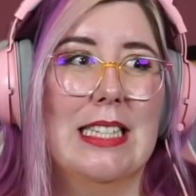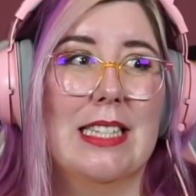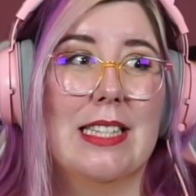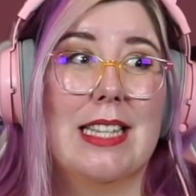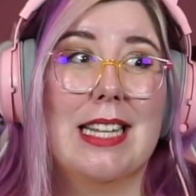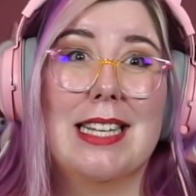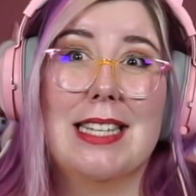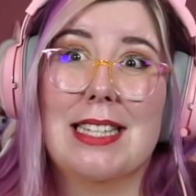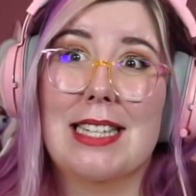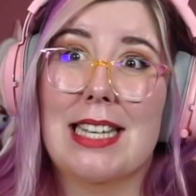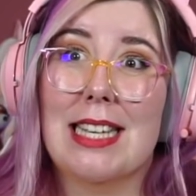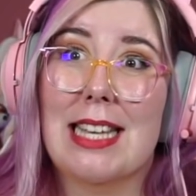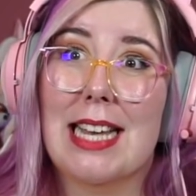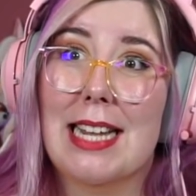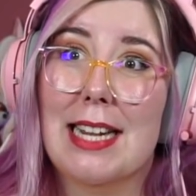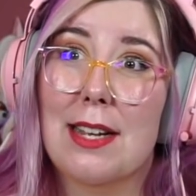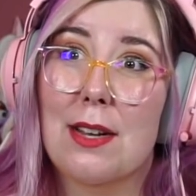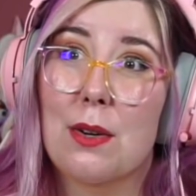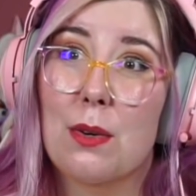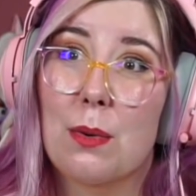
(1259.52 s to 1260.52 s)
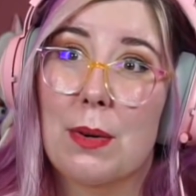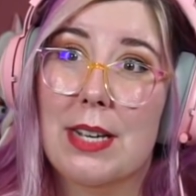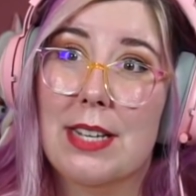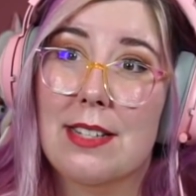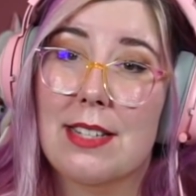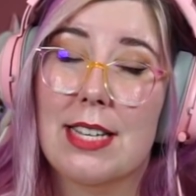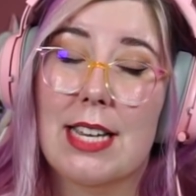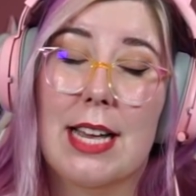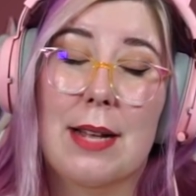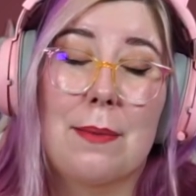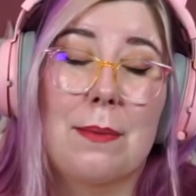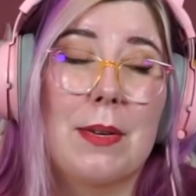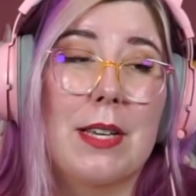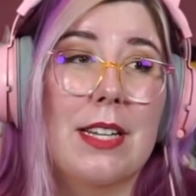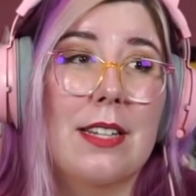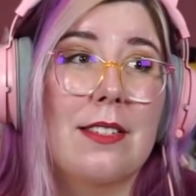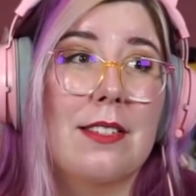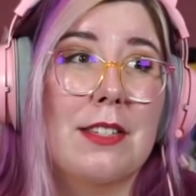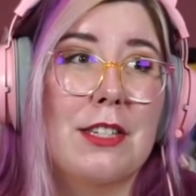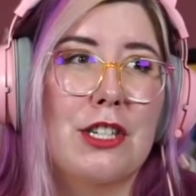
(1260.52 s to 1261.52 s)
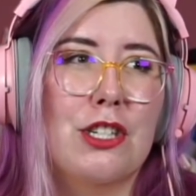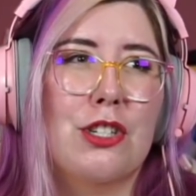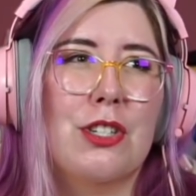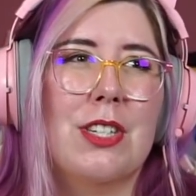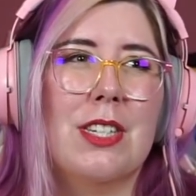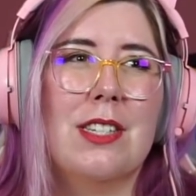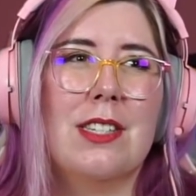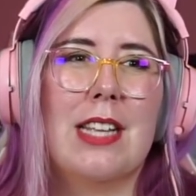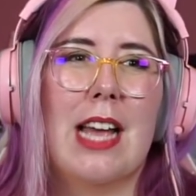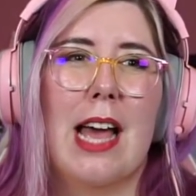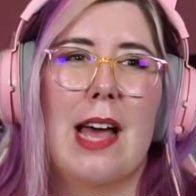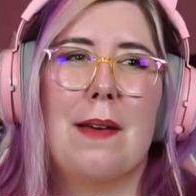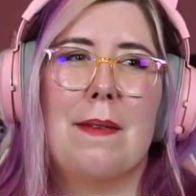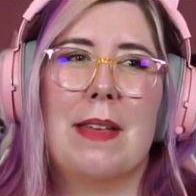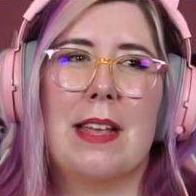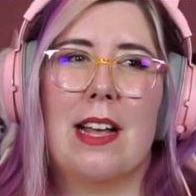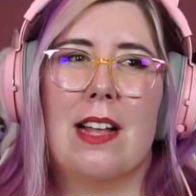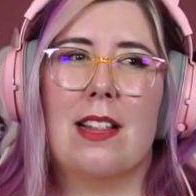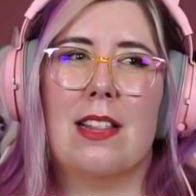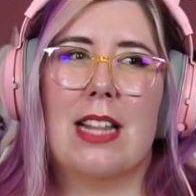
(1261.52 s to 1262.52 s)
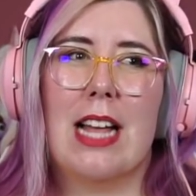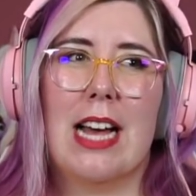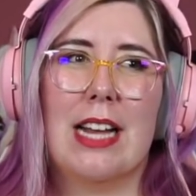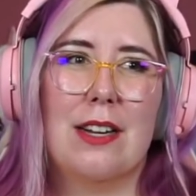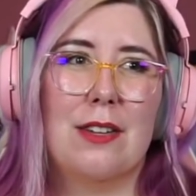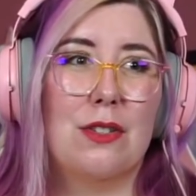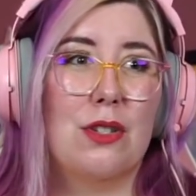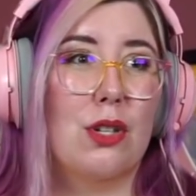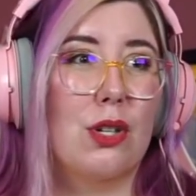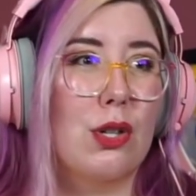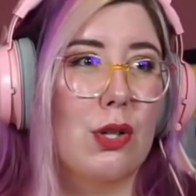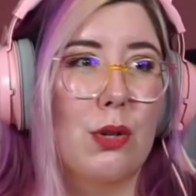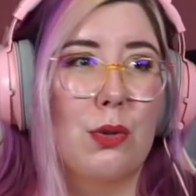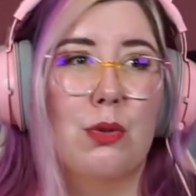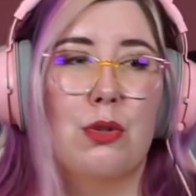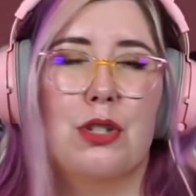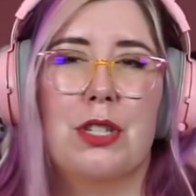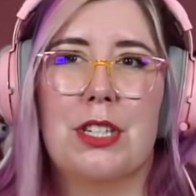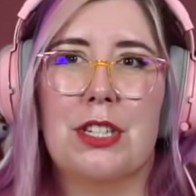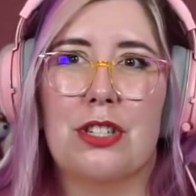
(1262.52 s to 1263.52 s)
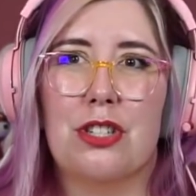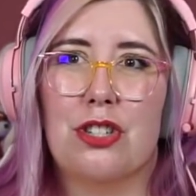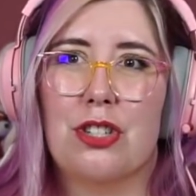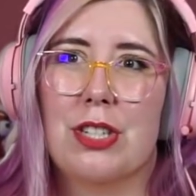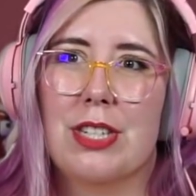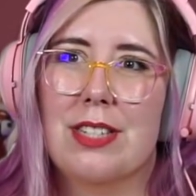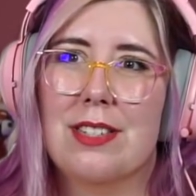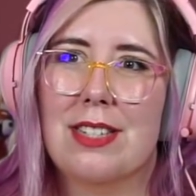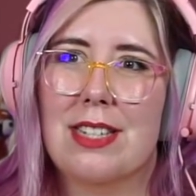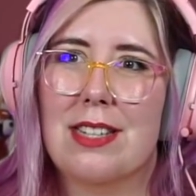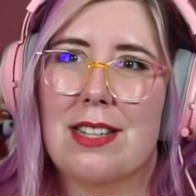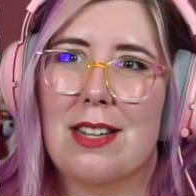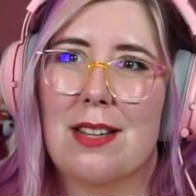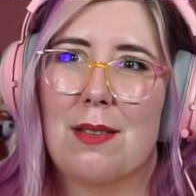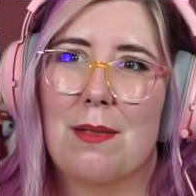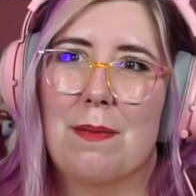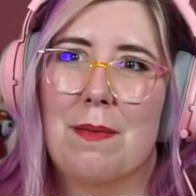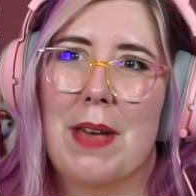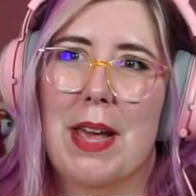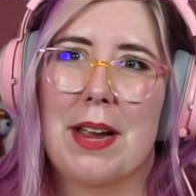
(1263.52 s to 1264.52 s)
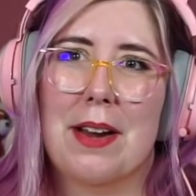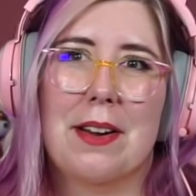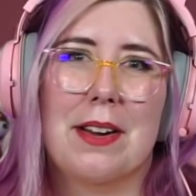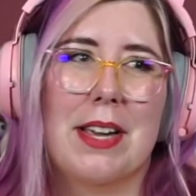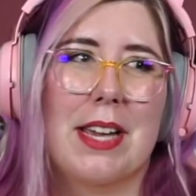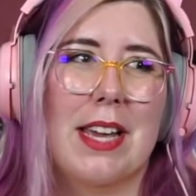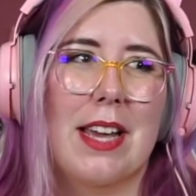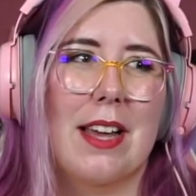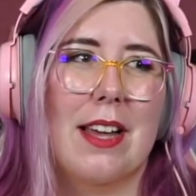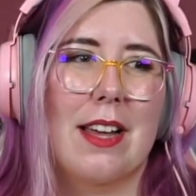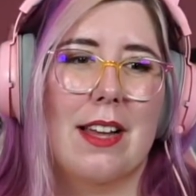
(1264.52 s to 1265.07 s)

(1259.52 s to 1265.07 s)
kind of go crazy. And we can see she's having a lot of delusions. She's in this very,